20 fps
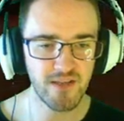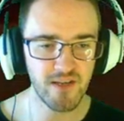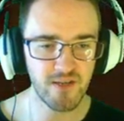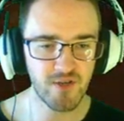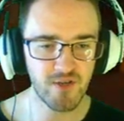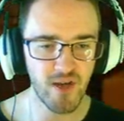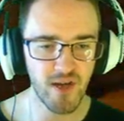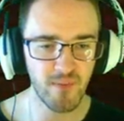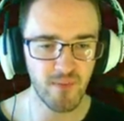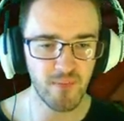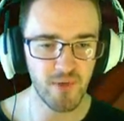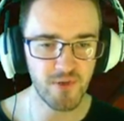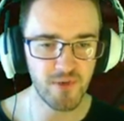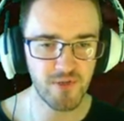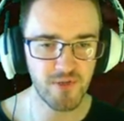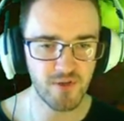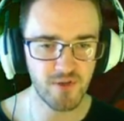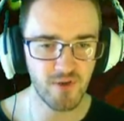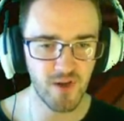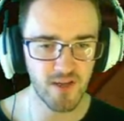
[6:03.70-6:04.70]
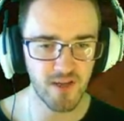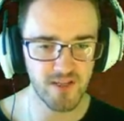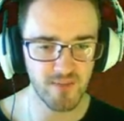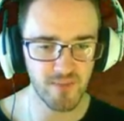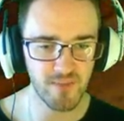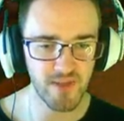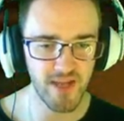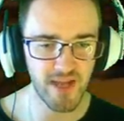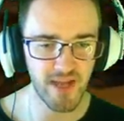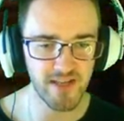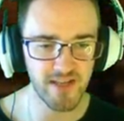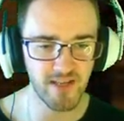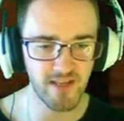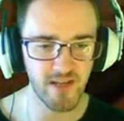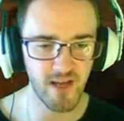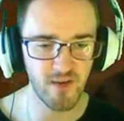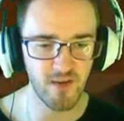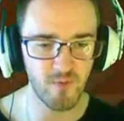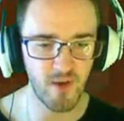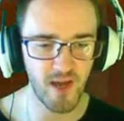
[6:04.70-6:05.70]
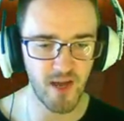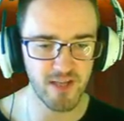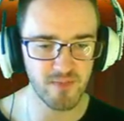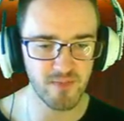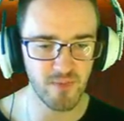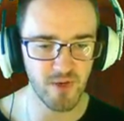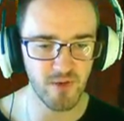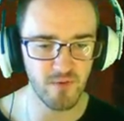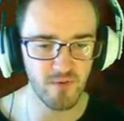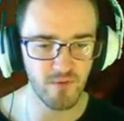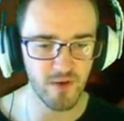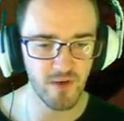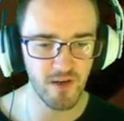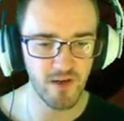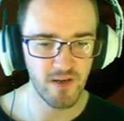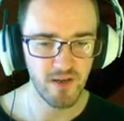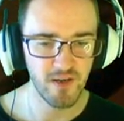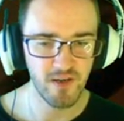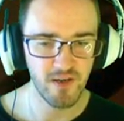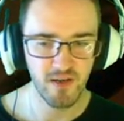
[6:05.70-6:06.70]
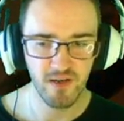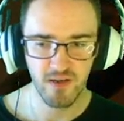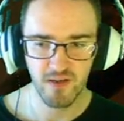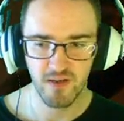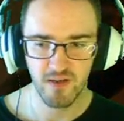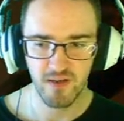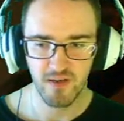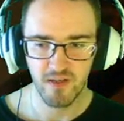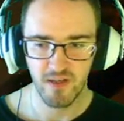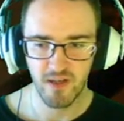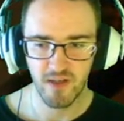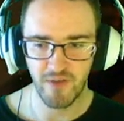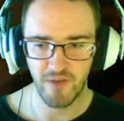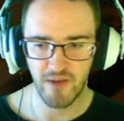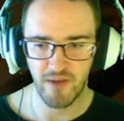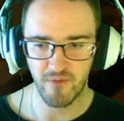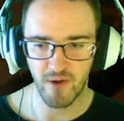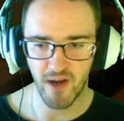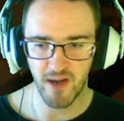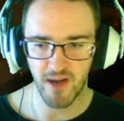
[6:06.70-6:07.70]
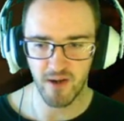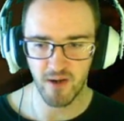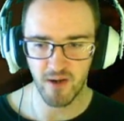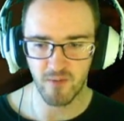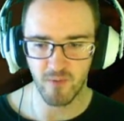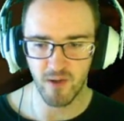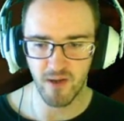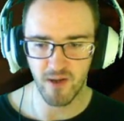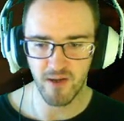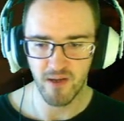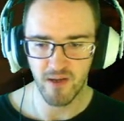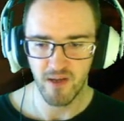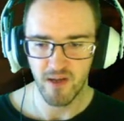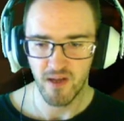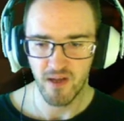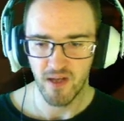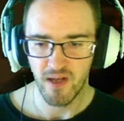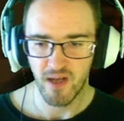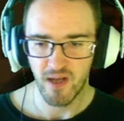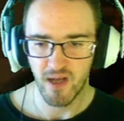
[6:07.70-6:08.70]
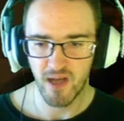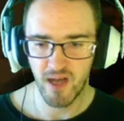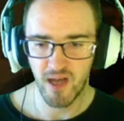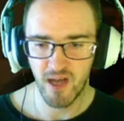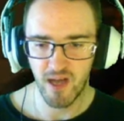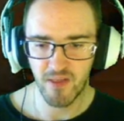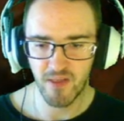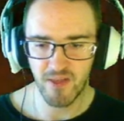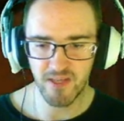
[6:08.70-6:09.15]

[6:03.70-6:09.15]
to try to boost across it, but that is an unwise maneuver. If ever I heard one. Uh, this